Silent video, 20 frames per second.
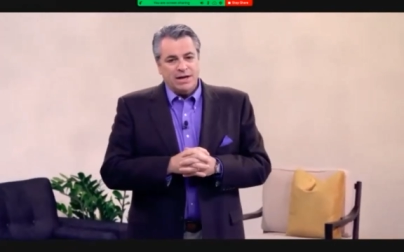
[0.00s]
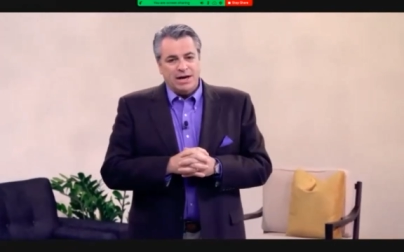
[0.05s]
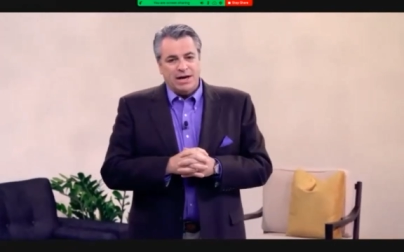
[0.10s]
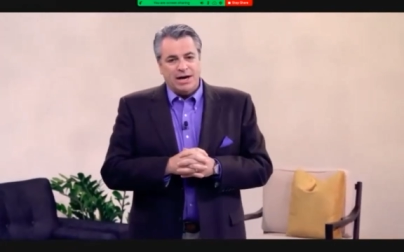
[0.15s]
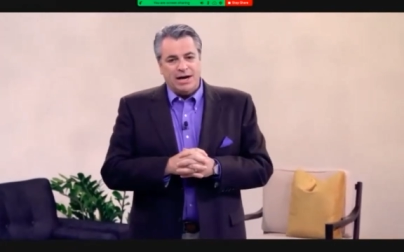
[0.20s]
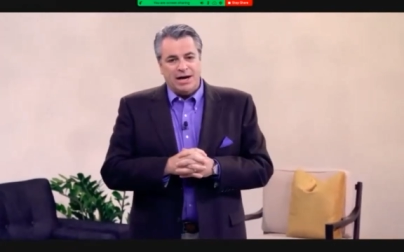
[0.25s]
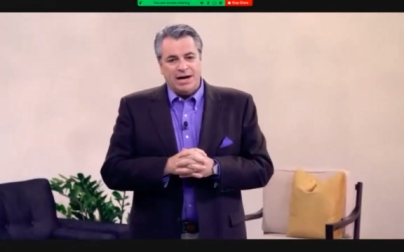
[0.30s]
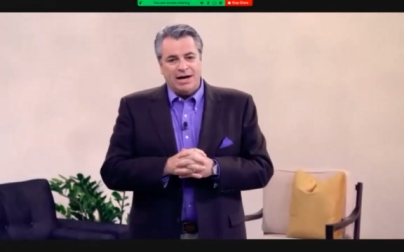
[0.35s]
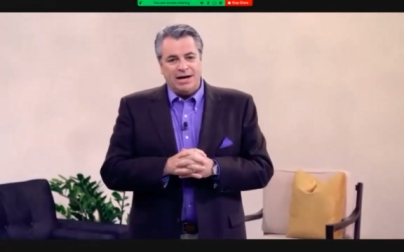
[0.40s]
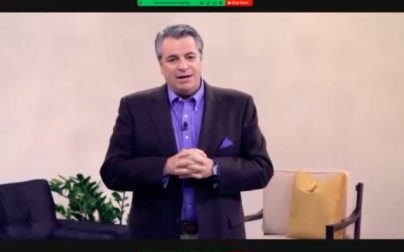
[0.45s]

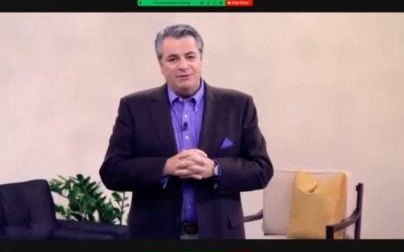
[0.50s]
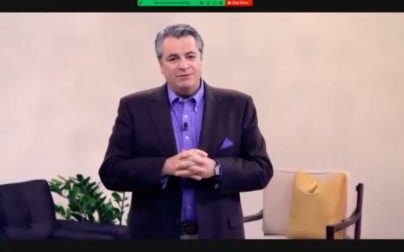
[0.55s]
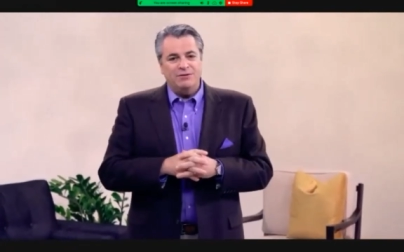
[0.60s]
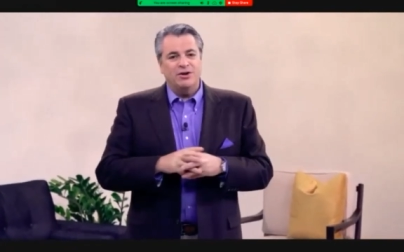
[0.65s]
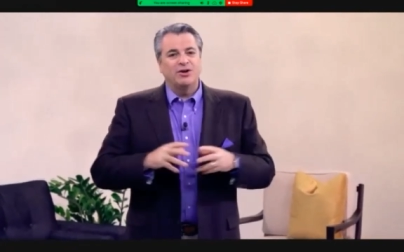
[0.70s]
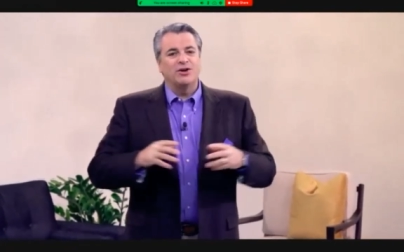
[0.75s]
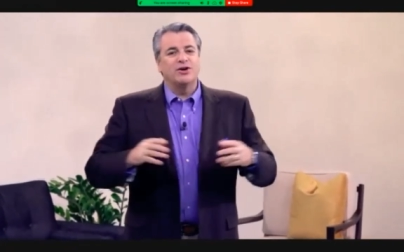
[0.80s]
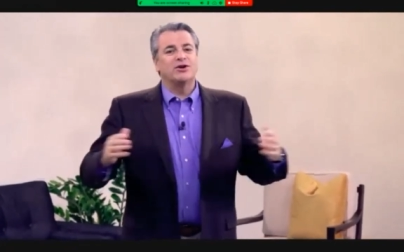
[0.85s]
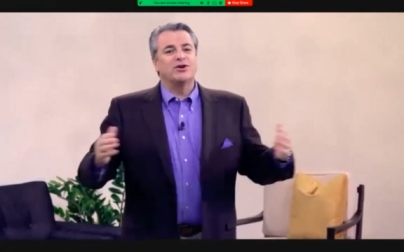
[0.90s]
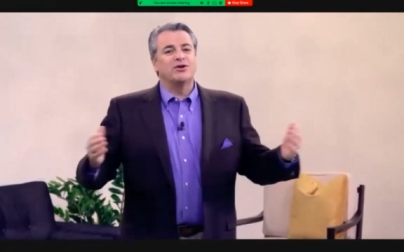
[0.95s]

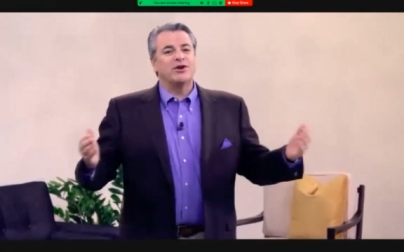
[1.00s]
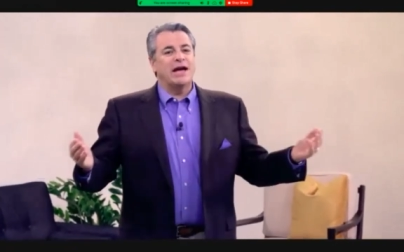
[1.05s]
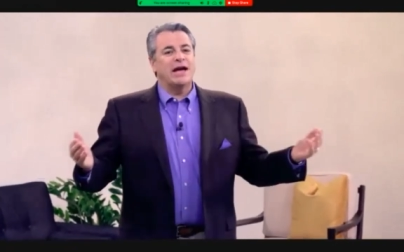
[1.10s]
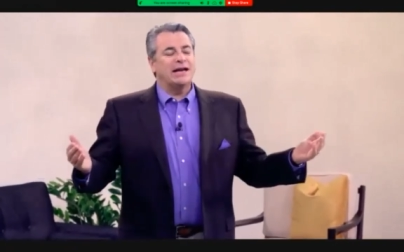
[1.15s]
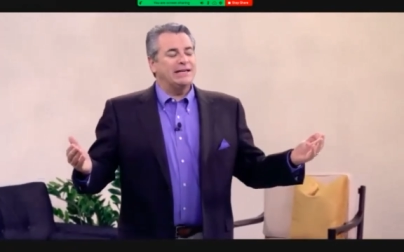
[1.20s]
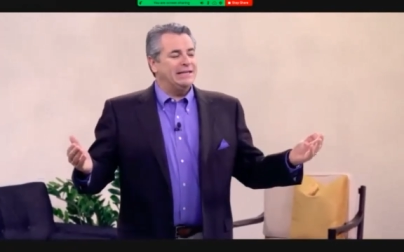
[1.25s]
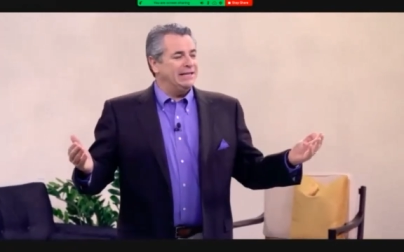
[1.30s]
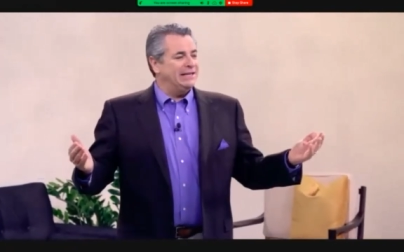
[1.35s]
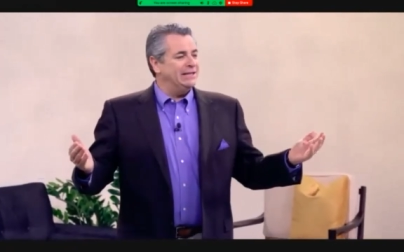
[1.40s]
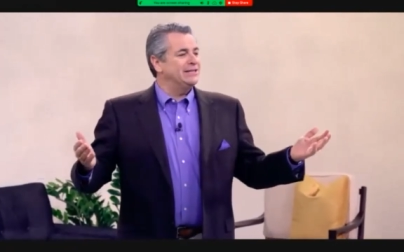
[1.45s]
Her
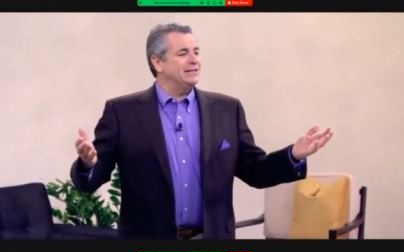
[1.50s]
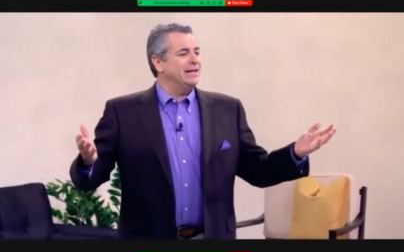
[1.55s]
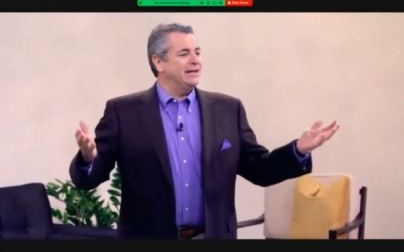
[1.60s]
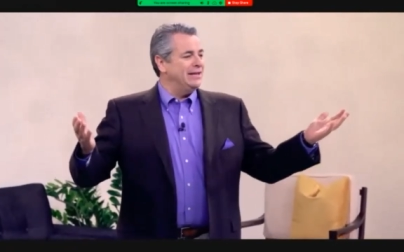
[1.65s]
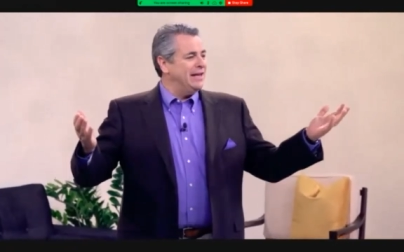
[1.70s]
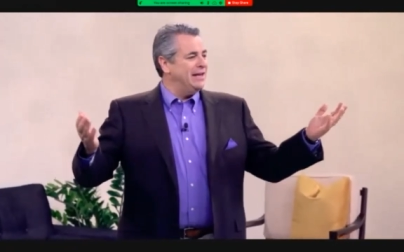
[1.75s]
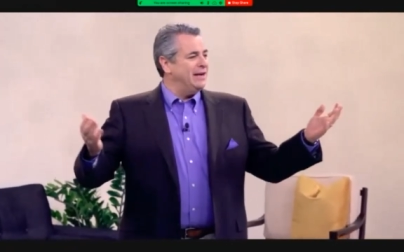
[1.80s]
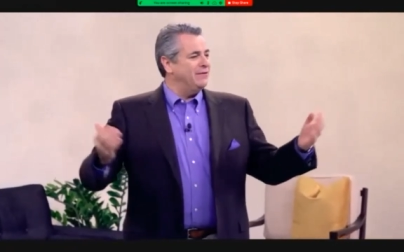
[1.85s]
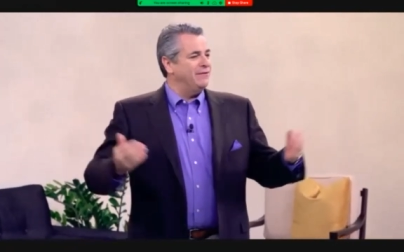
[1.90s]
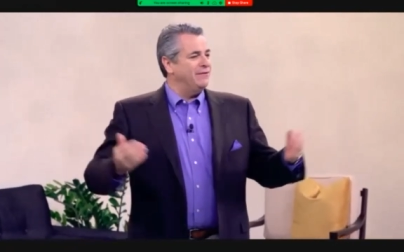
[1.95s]
grandkids, I
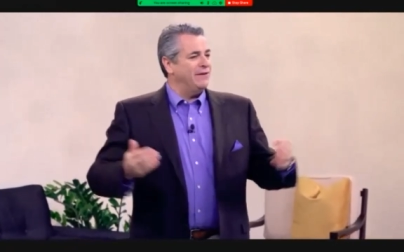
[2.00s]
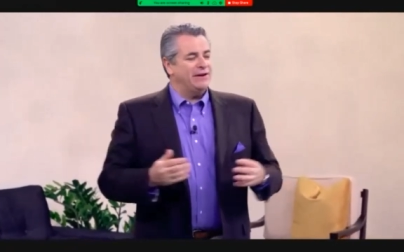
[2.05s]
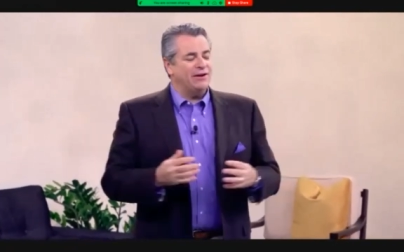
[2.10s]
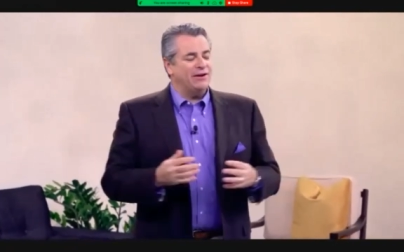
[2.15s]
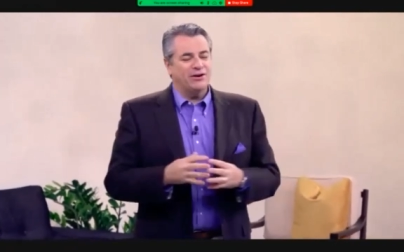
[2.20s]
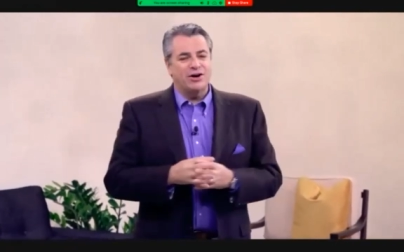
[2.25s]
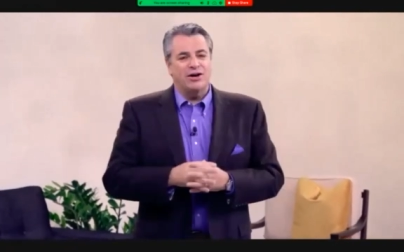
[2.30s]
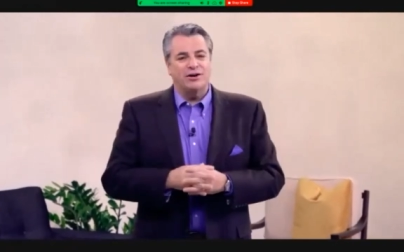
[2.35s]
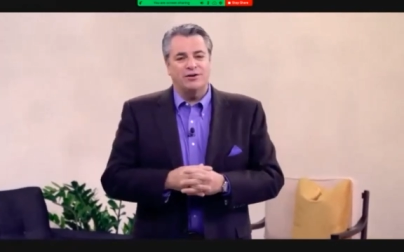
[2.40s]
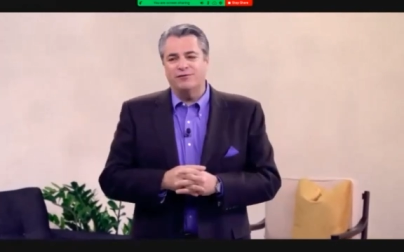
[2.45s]
later found
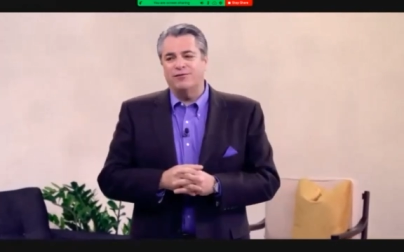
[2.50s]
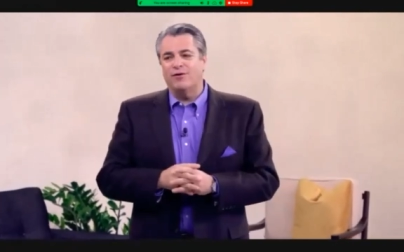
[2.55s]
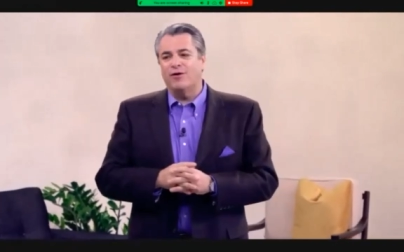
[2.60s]
out, called her